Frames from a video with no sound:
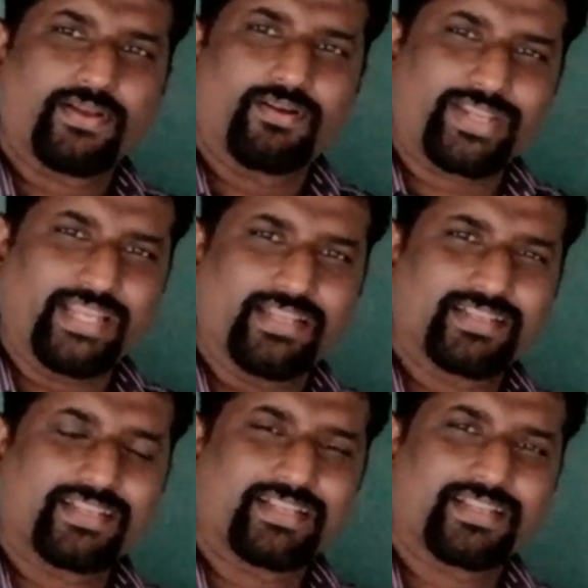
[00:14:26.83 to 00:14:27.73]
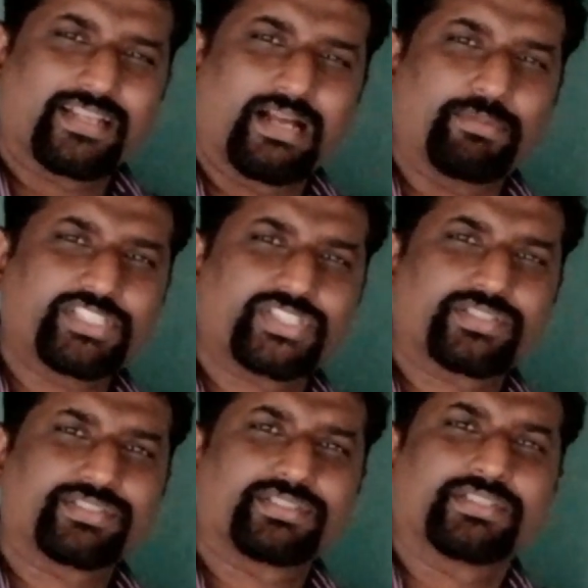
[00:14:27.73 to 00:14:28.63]
Okay? How much?
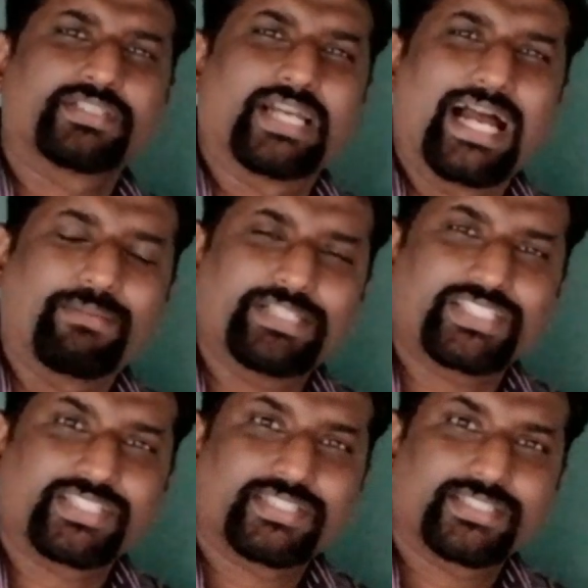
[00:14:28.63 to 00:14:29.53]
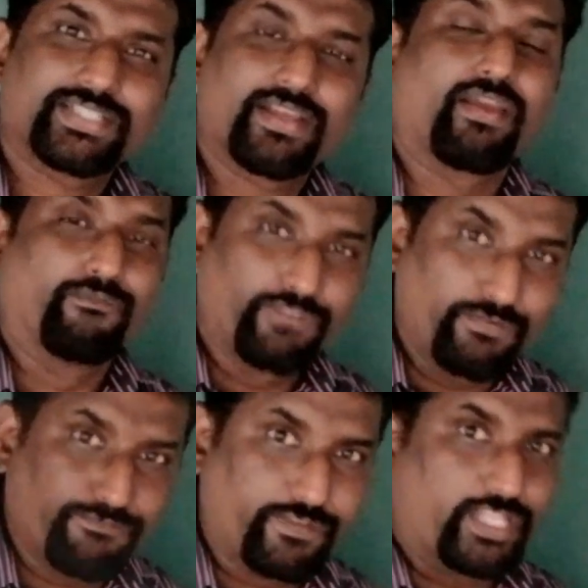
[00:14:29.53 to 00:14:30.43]
How much?
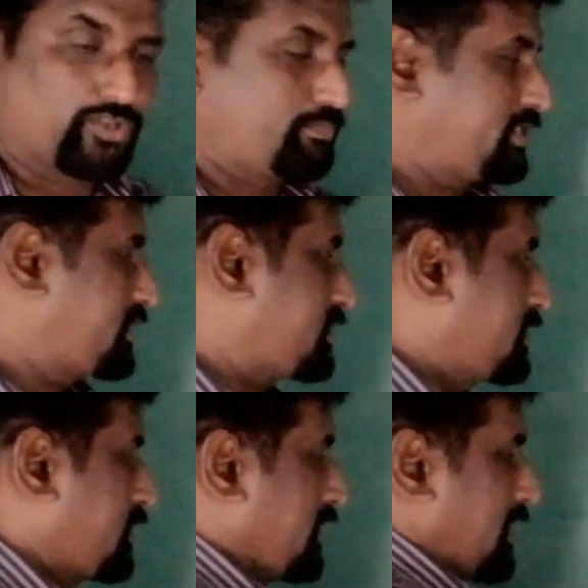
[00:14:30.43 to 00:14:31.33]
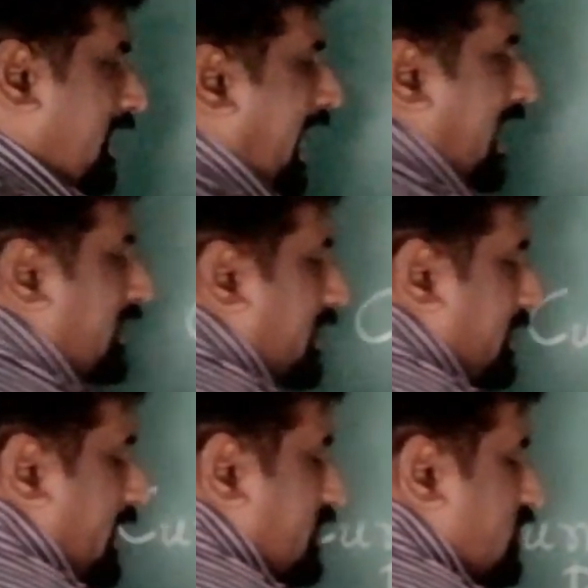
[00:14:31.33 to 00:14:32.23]
50 rupees. And
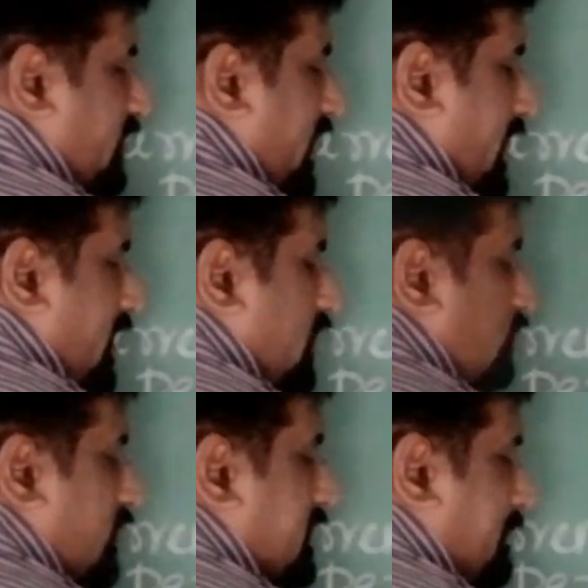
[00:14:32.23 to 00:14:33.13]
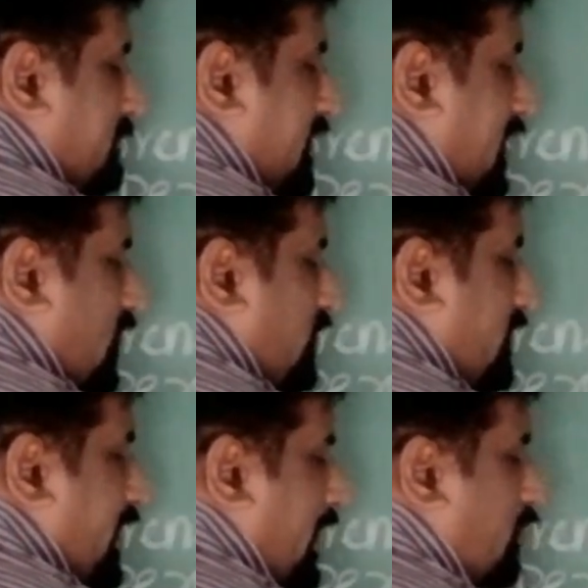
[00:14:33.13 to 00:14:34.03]
uh, yesterday it was something around
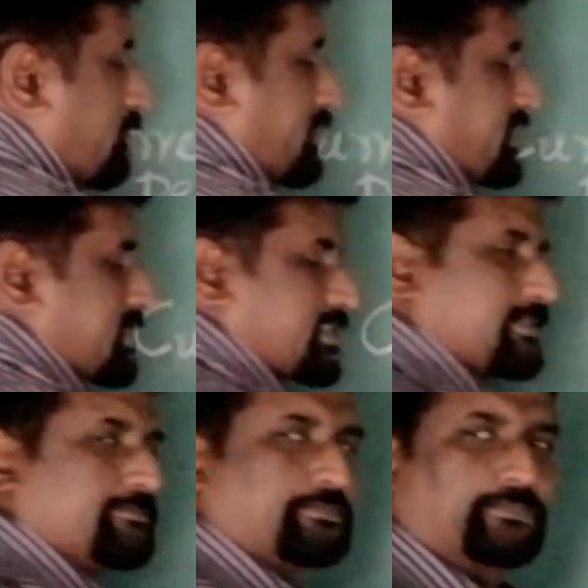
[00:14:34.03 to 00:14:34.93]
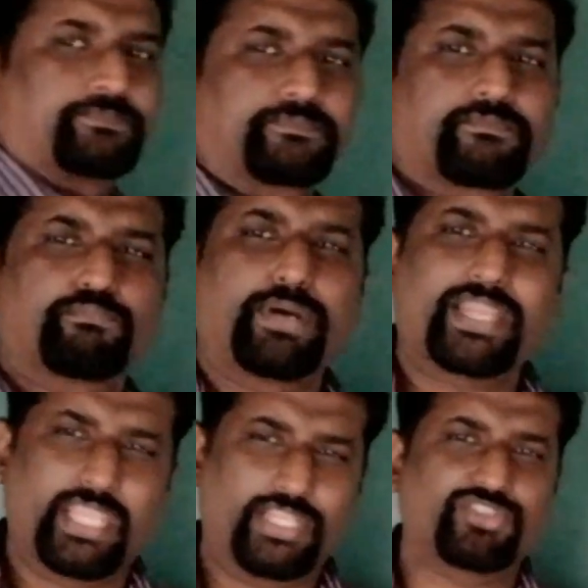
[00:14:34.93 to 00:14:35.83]
10 rupees per
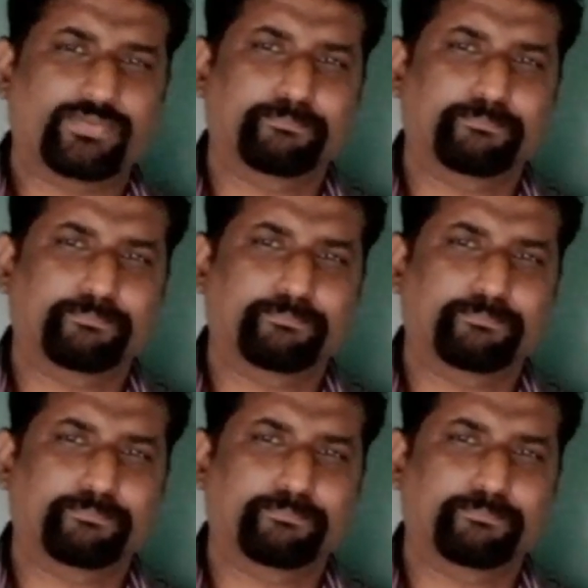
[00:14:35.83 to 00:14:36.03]
kg.